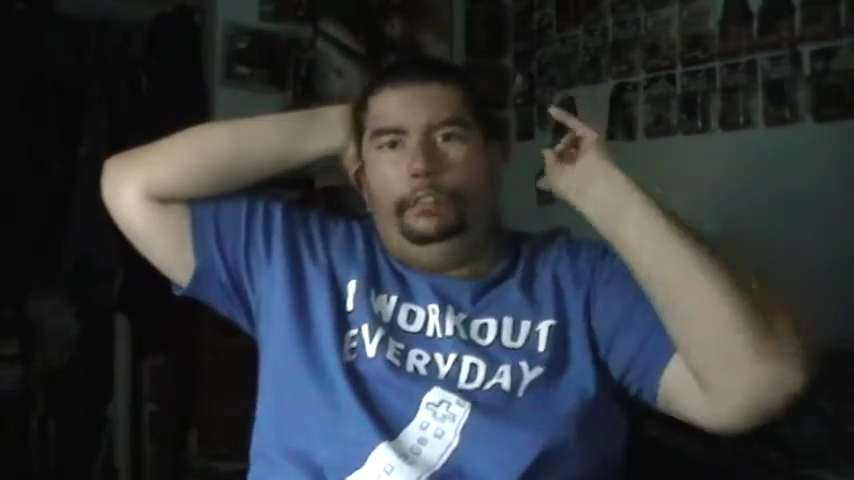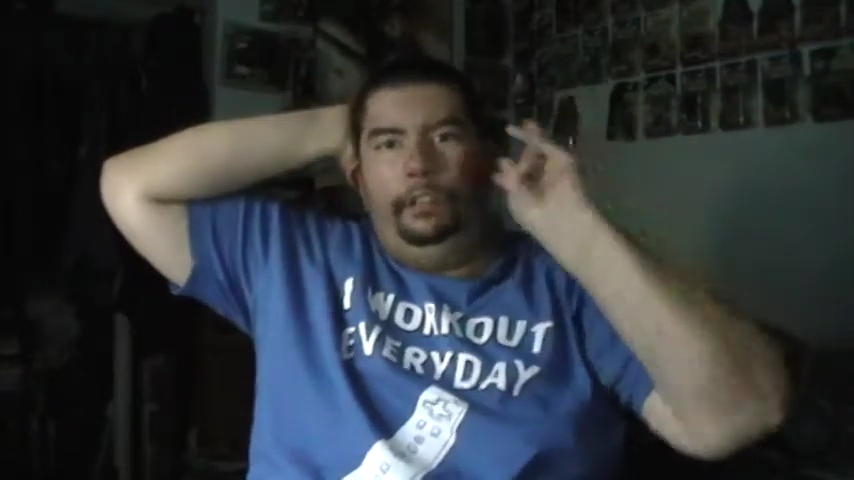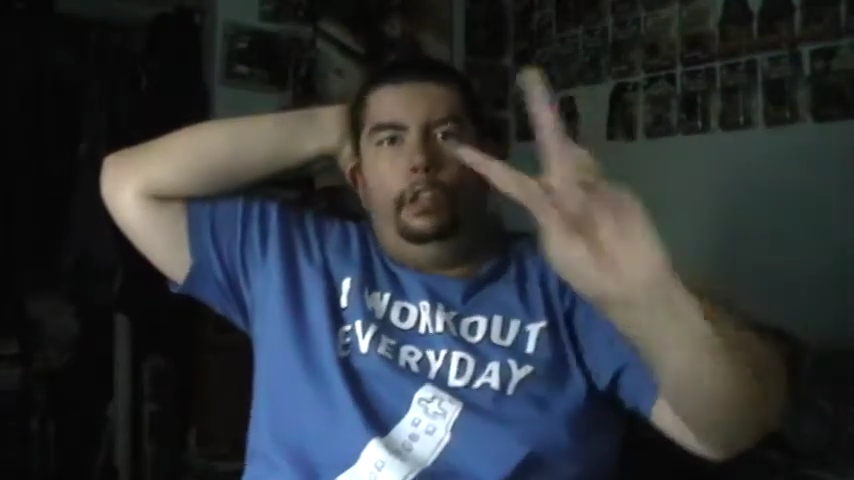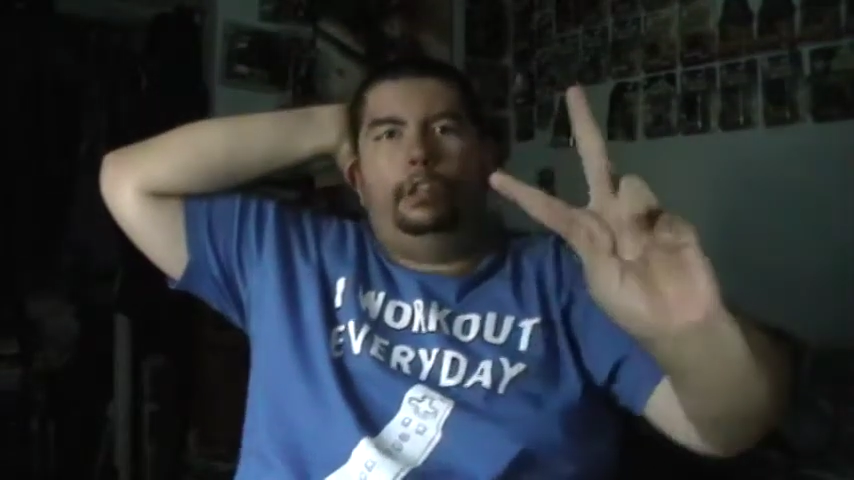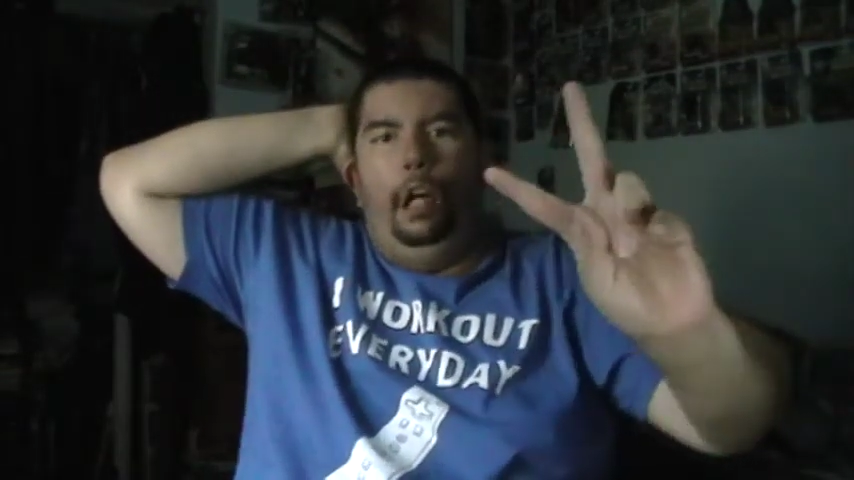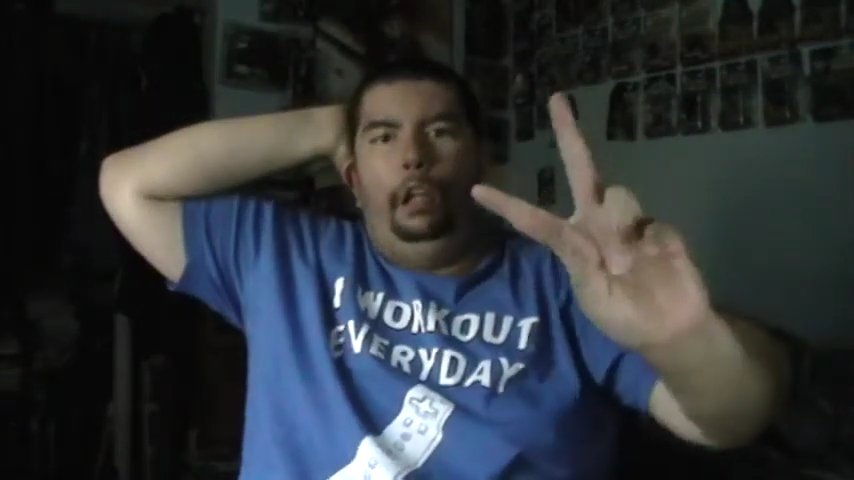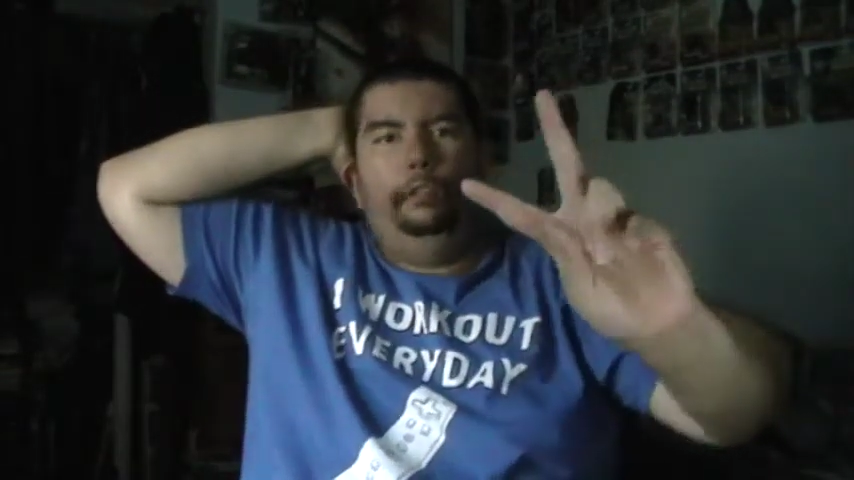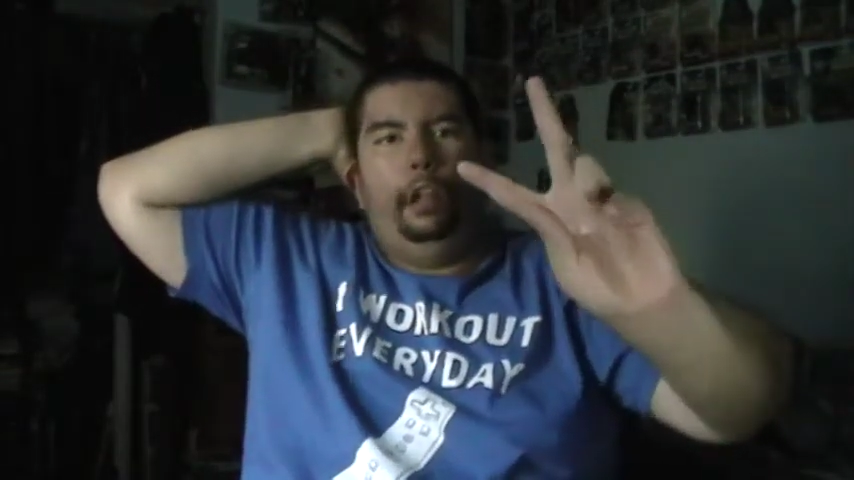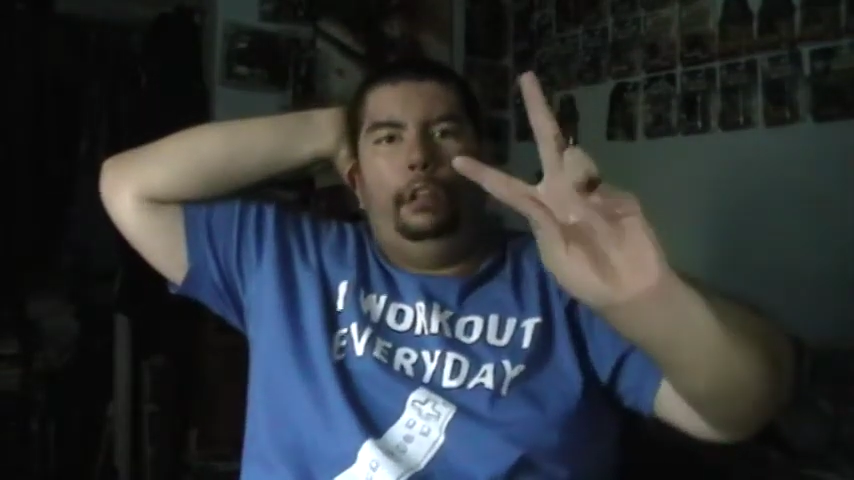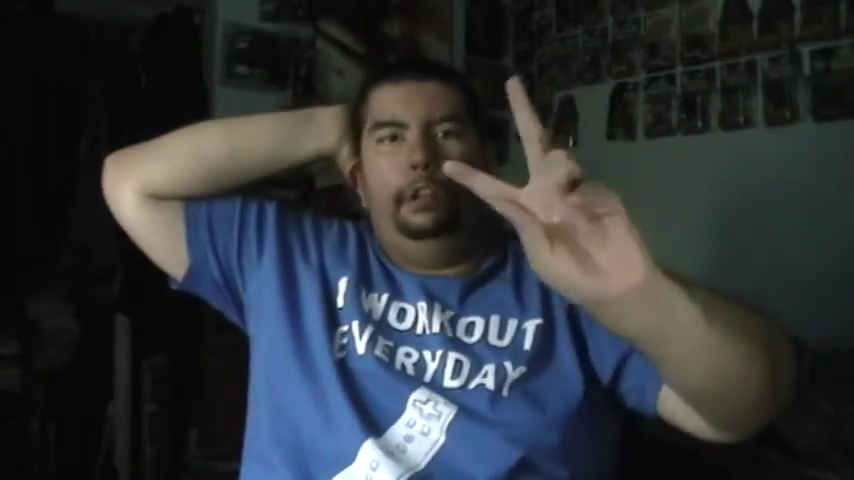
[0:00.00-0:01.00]
peace out.
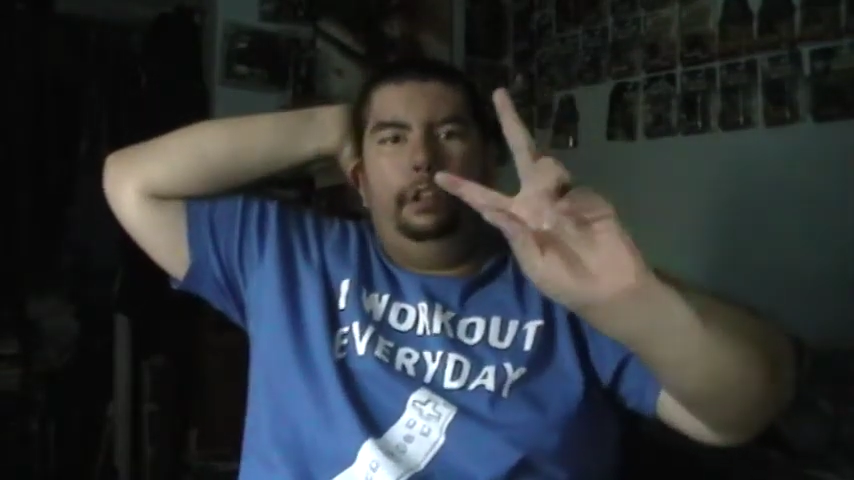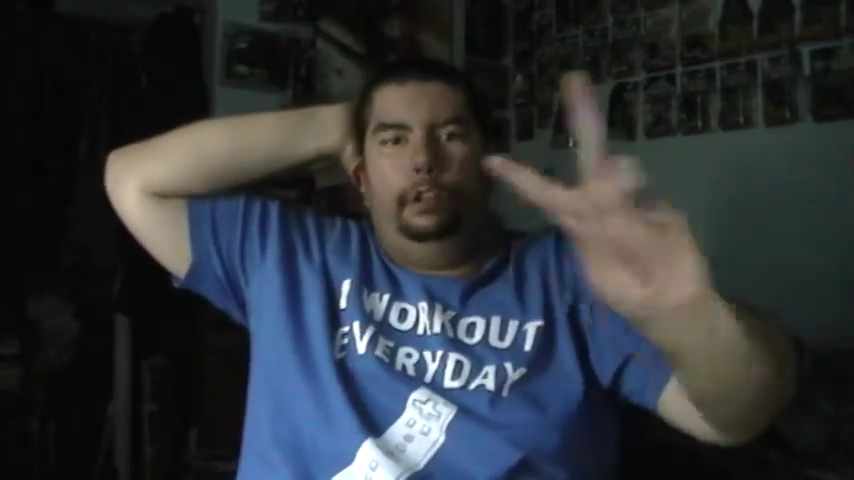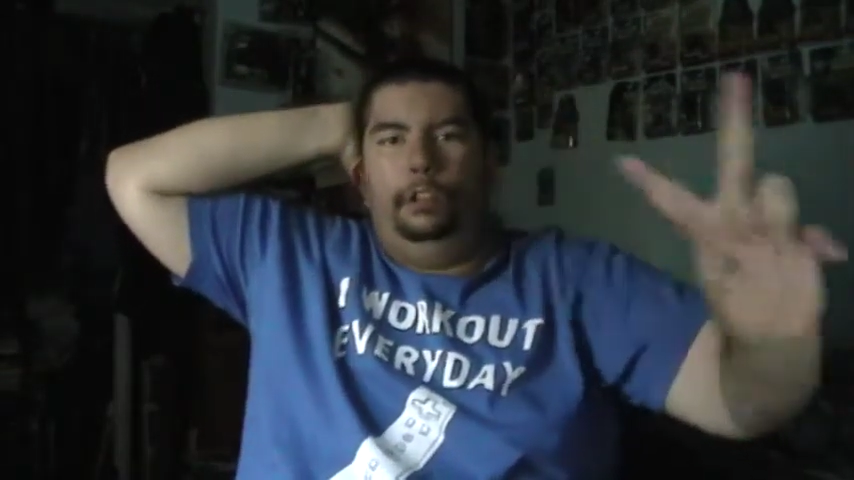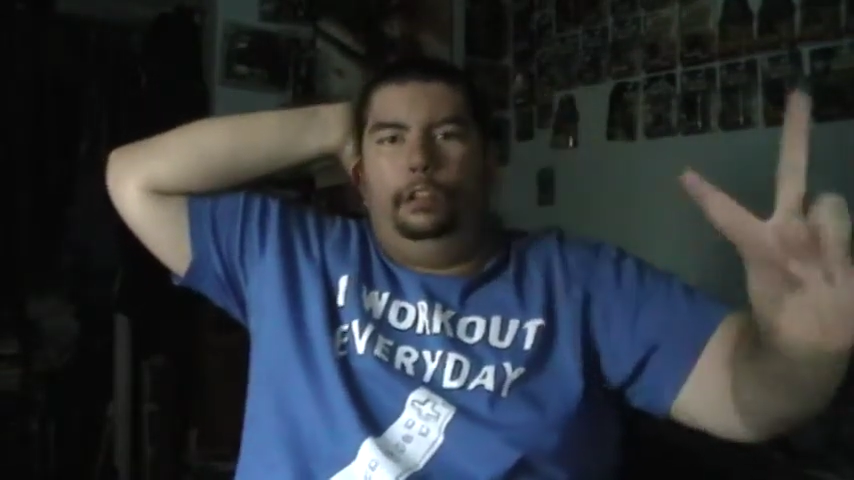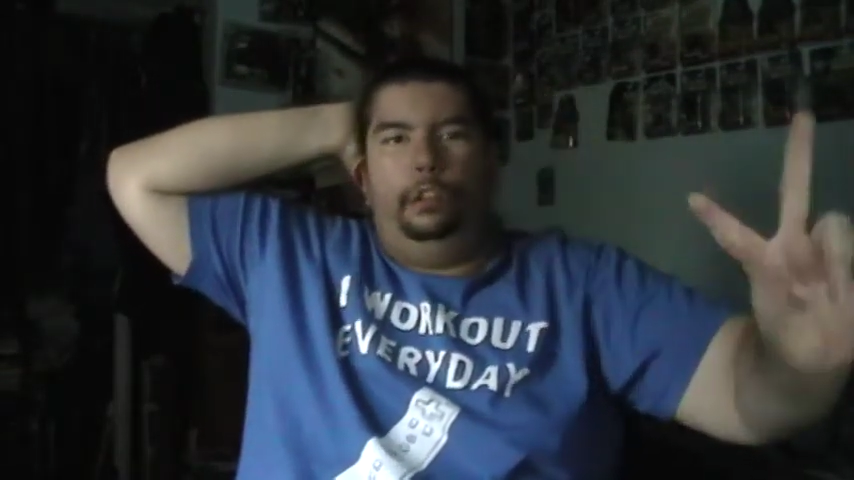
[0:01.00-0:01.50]
I'm not gonna stretch